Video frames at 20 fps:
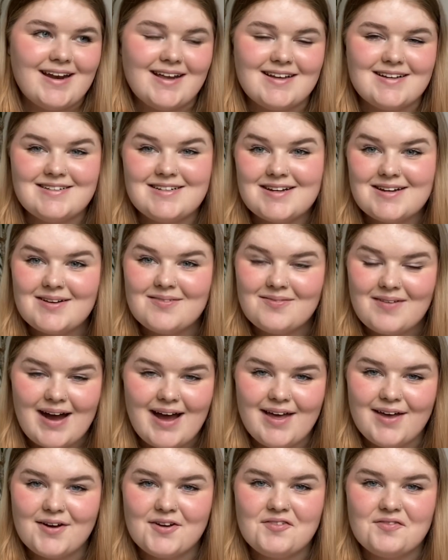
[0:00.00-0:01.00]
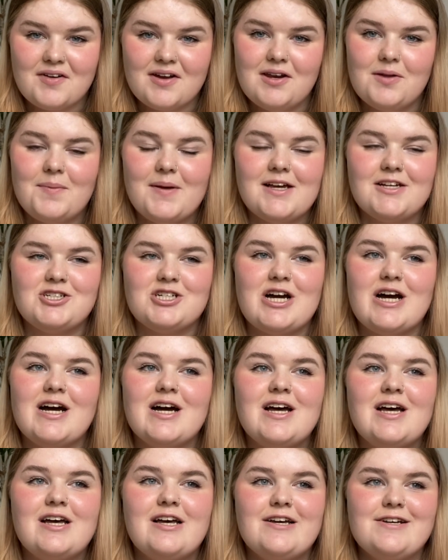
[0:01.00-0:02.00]
Like I don't know why I couldn't find a picture,
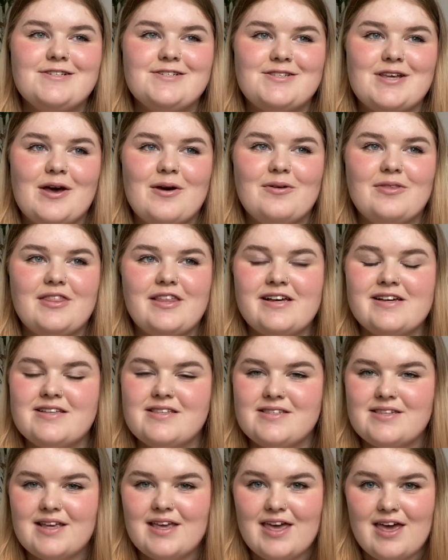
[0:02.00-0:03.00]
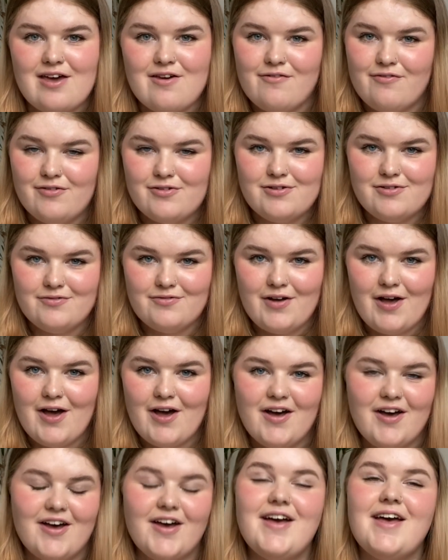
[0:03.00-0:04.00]
so this gif of
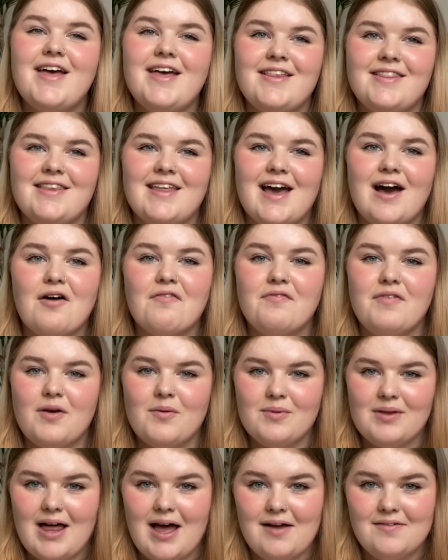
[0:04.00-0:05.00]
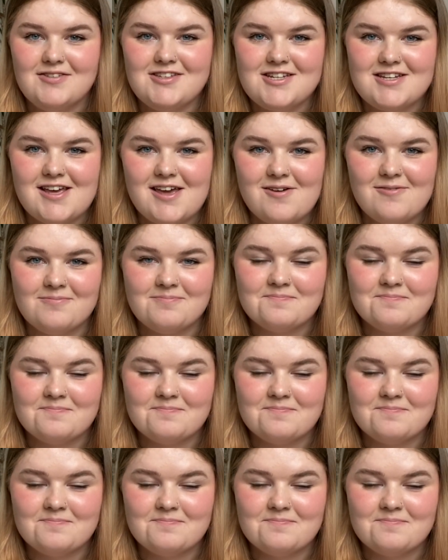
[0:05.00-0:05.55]
her in the outfit will have to do.